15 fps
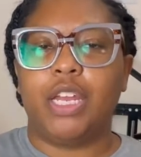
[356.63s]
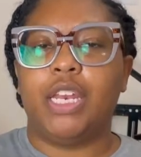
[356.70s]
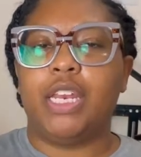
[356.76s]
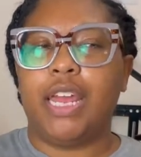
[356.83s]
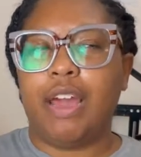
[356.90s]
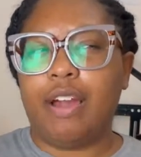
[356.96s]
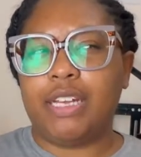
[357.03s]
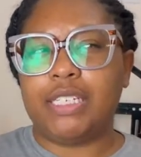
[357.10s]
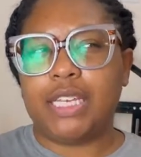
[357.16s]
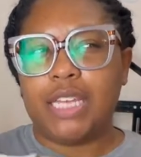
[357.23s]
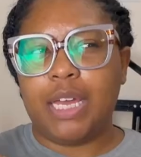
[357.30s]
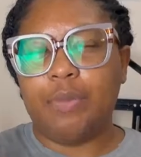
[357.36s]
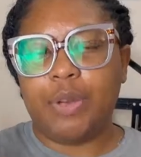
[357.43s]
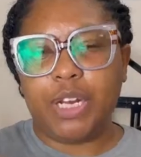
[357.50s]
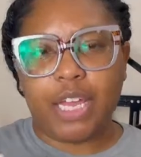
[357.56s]
Now I say
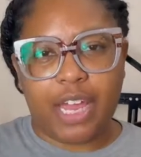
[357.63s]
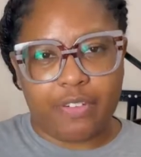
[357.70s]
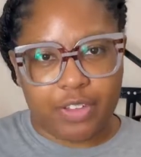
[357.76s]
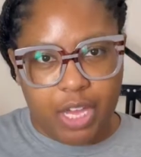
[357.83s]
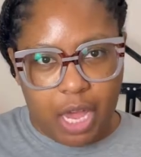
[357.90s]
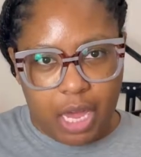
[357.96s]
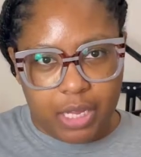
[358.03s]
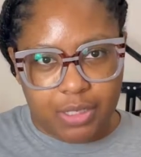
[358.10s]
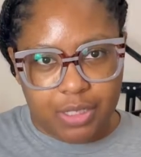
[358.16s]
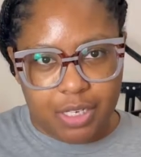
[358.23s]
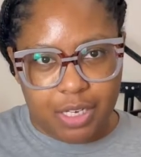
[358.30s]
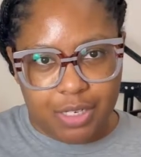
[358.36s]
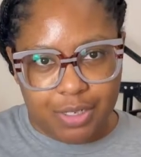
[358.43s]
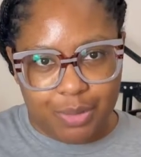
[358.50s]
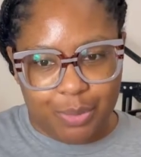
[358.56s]
that with a caveat,
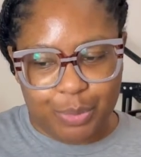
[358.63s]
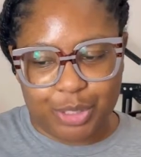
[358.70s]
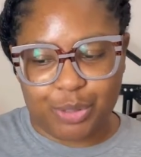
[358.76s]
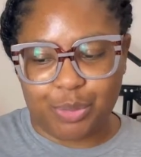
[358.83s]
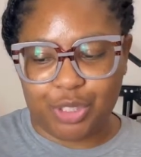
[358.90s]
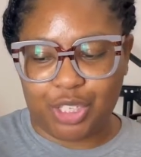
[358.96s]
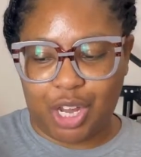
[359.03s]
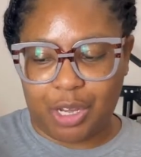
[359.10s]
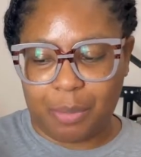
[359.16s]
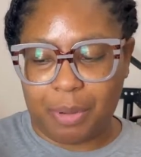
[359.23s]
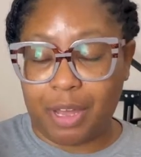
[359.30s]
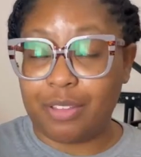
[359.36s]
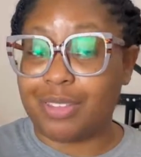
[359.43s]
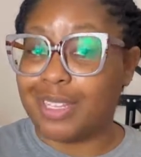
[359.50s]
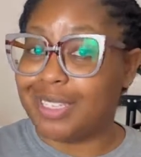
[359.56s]
which we'll talk
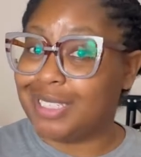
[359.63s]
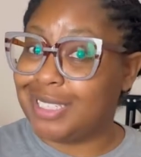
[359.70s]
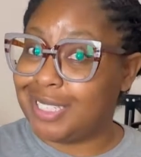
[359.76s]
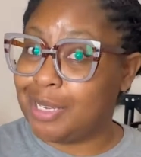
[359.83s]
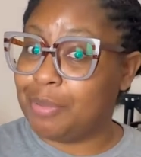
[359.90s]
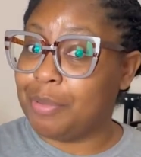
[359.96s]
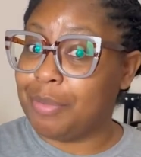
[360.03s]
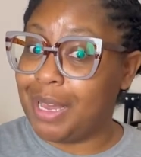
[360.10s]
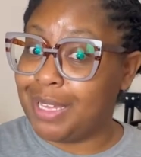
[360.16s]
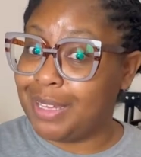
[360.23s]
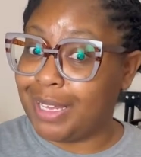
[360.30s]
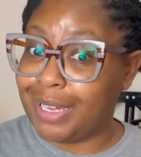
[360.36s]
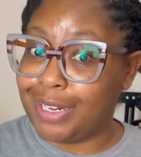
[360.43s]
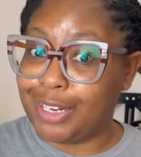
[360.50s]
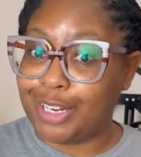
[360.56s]
about things to keep in mind
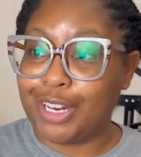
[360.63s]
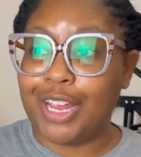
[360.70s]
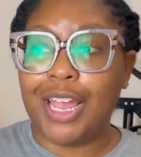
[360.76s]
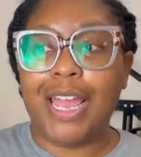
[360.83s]
later.